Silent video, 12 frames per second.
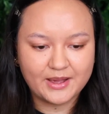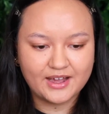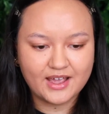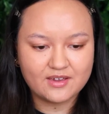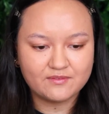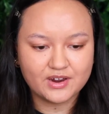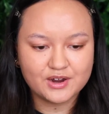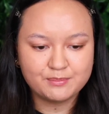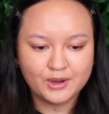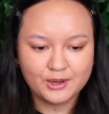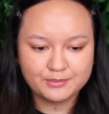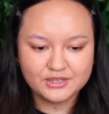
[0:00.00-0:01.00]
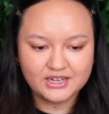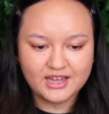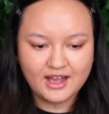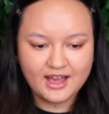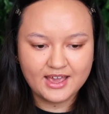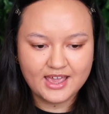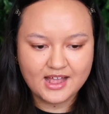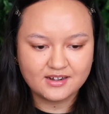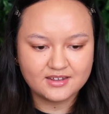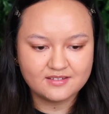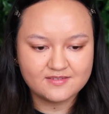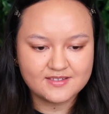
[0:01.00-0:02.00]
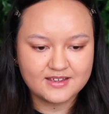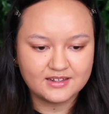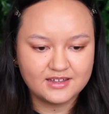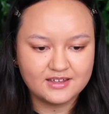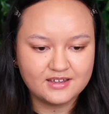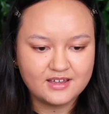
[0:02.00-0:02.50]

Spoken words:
out a very popular high-end concealer.